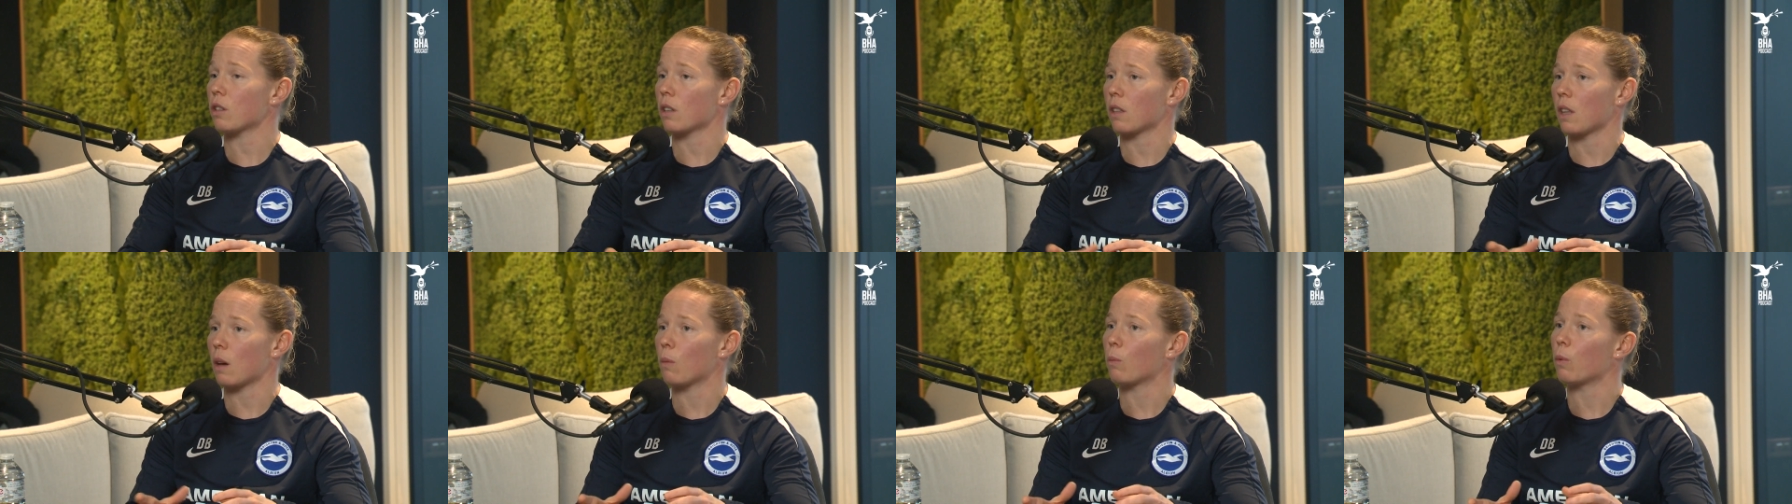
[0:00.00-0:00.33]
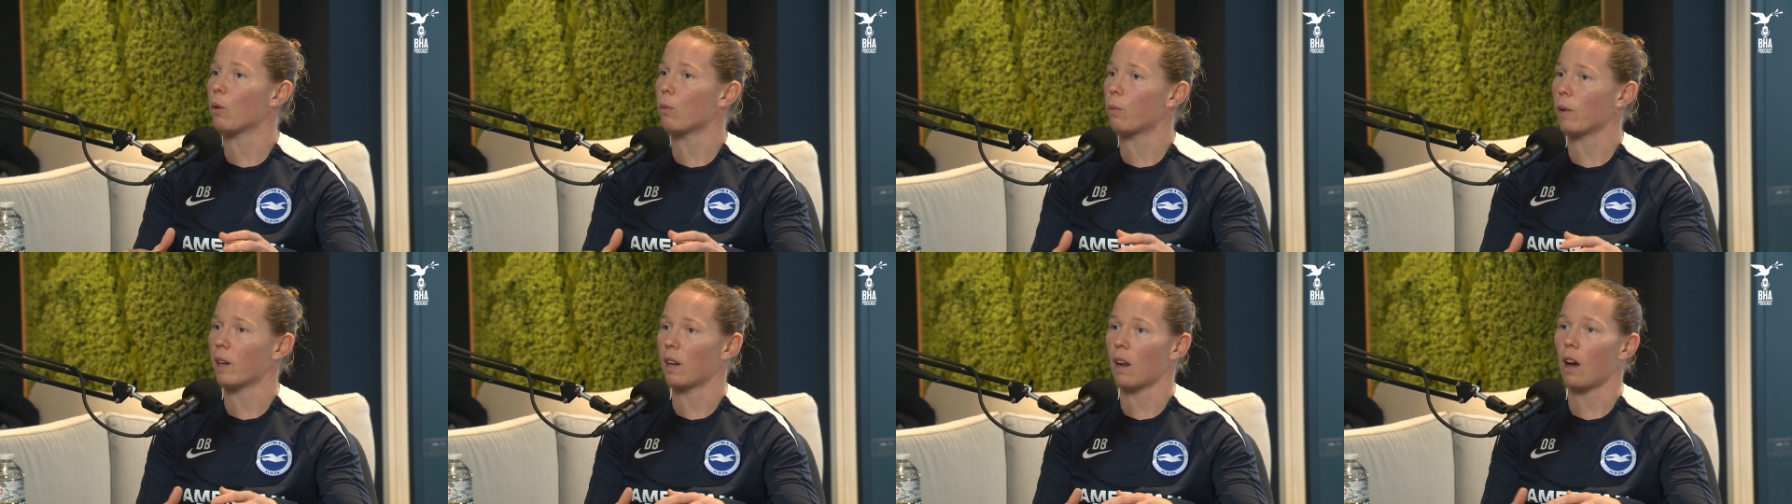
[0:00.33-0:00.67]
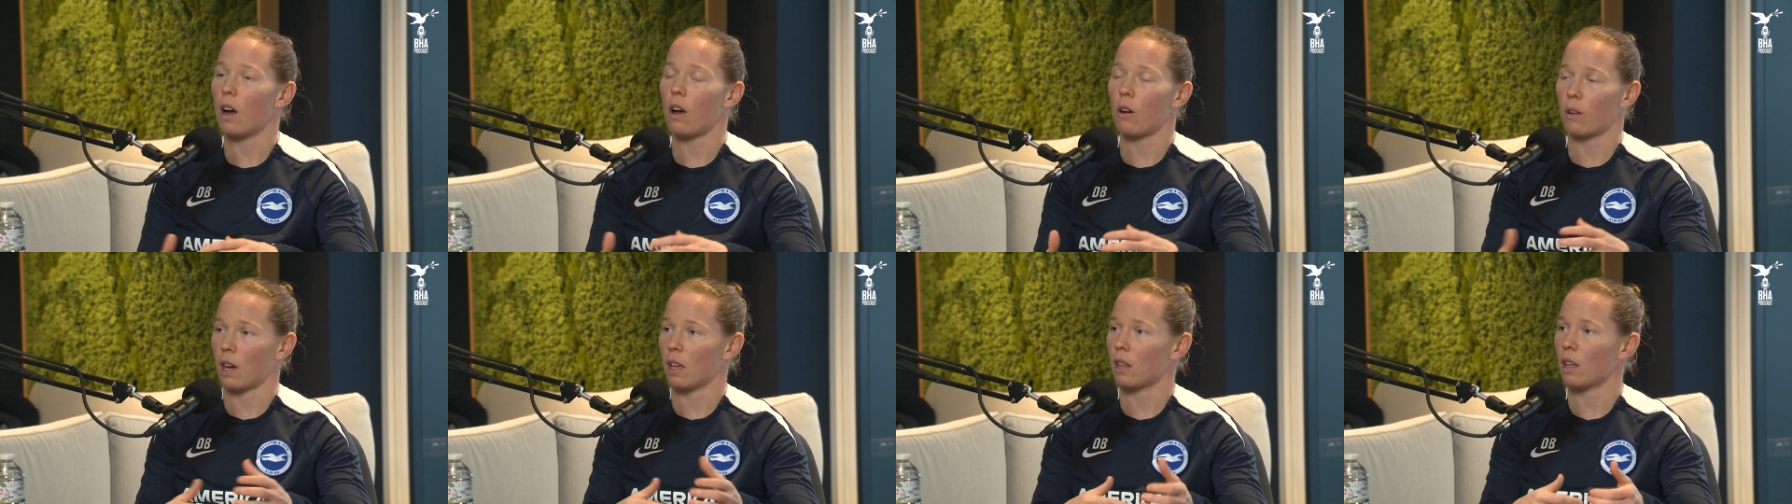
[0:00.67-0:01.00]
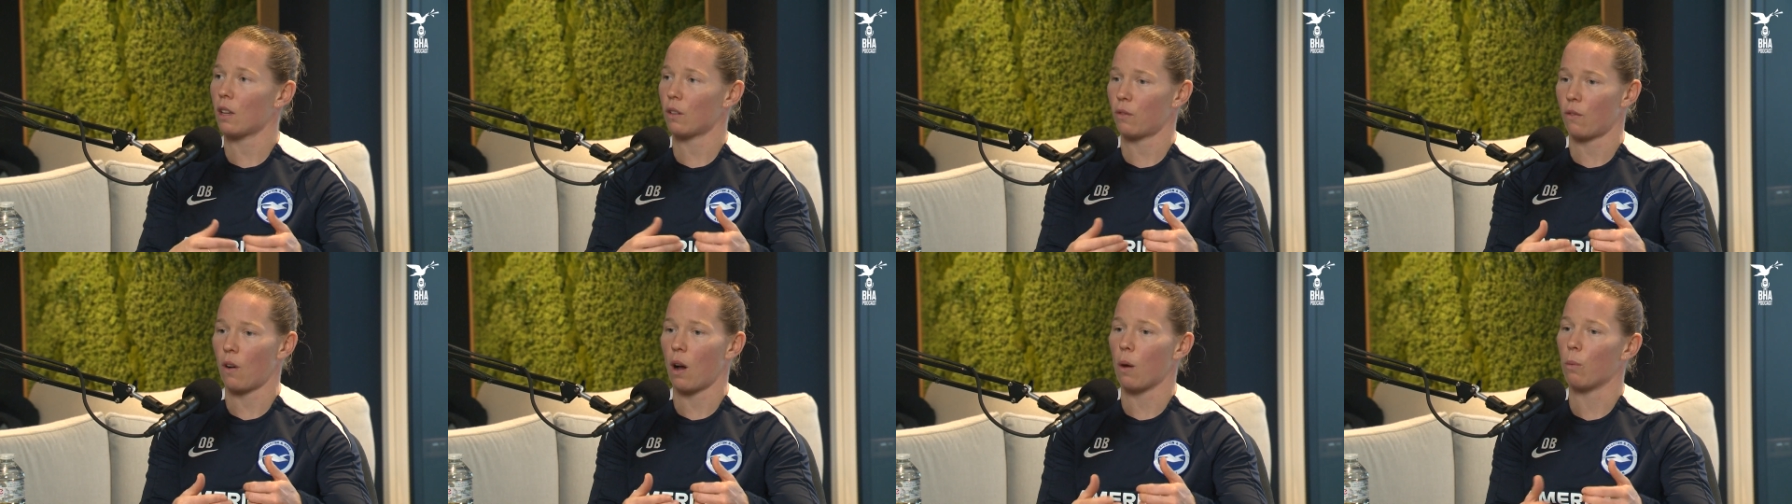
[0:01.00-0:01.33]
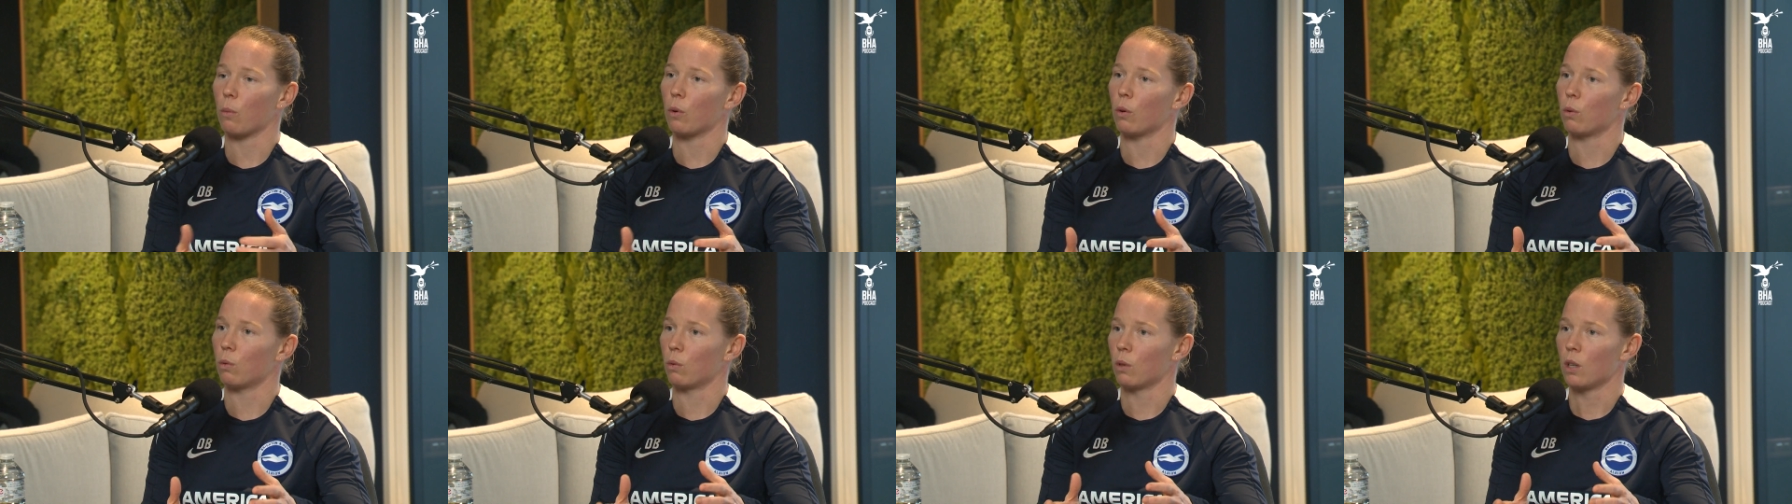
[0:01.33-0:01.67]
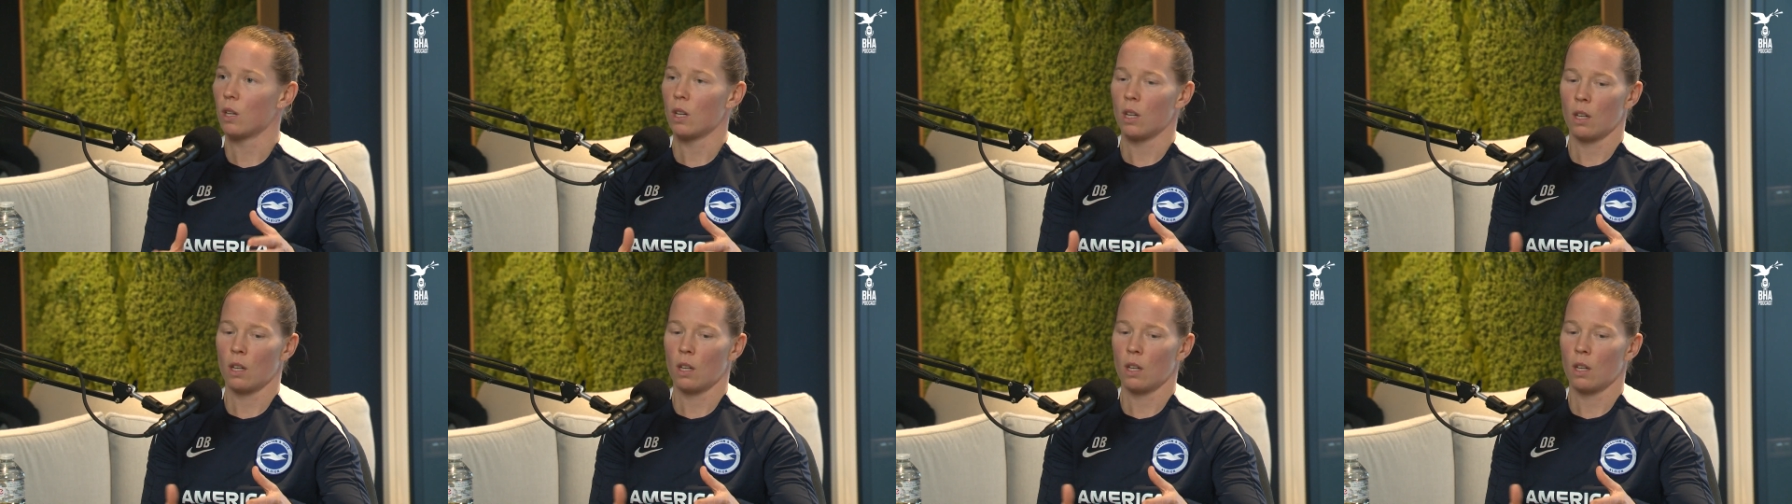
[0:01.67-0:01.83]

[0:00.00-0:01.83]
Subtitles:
so then we'll be like, okay, that's fine, we'll